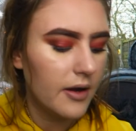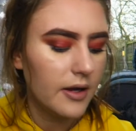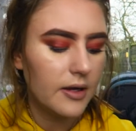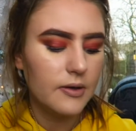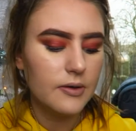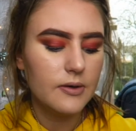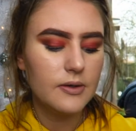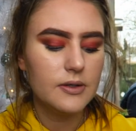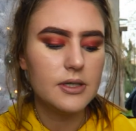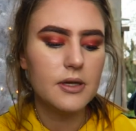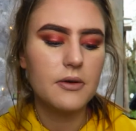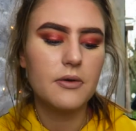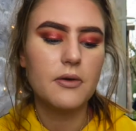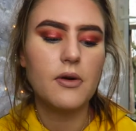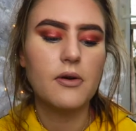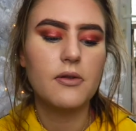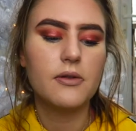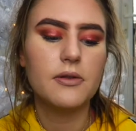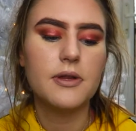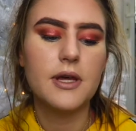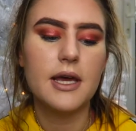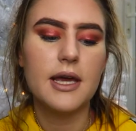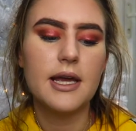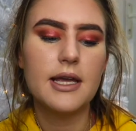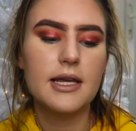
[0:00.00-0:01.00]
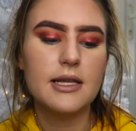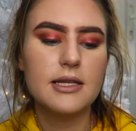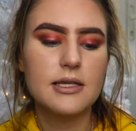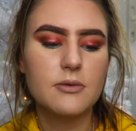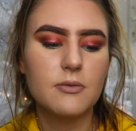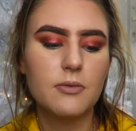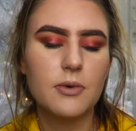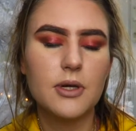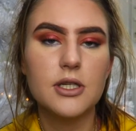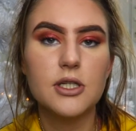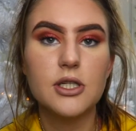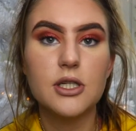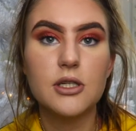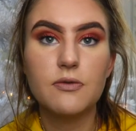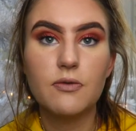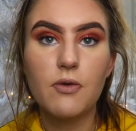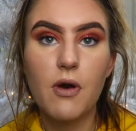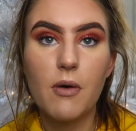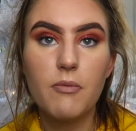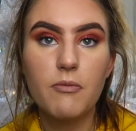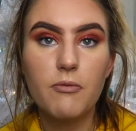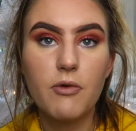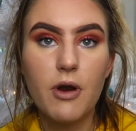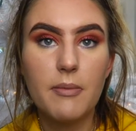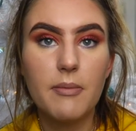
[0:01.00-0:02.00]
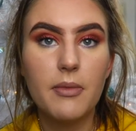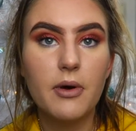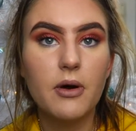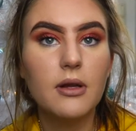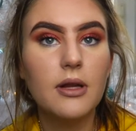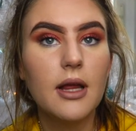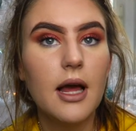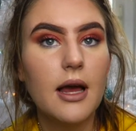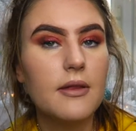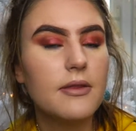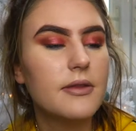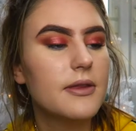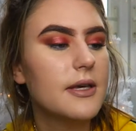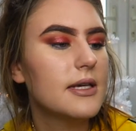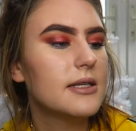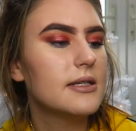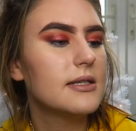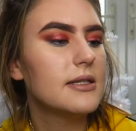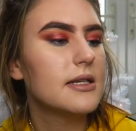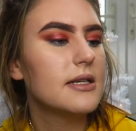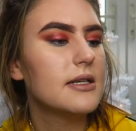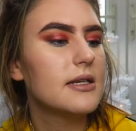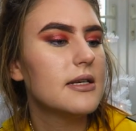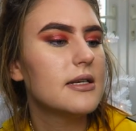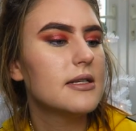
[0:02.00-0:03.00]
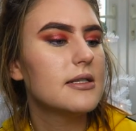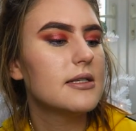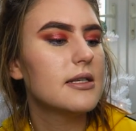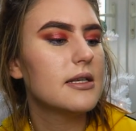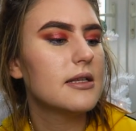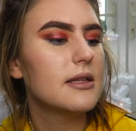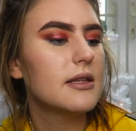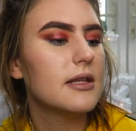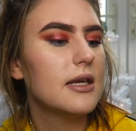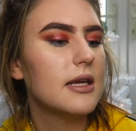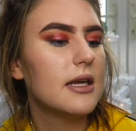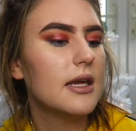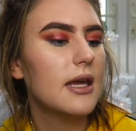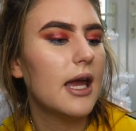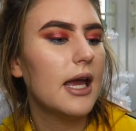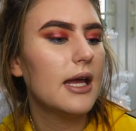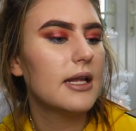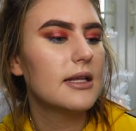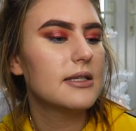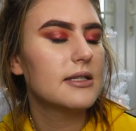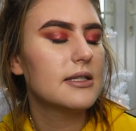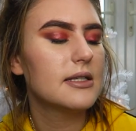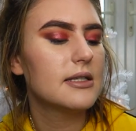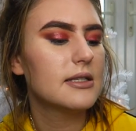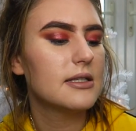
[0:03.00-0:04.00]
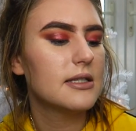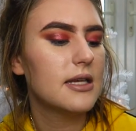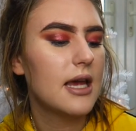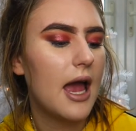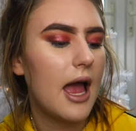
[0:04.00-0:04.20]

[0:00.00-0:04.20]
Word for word: I also got this, which is from Rimmel, and this is the Instant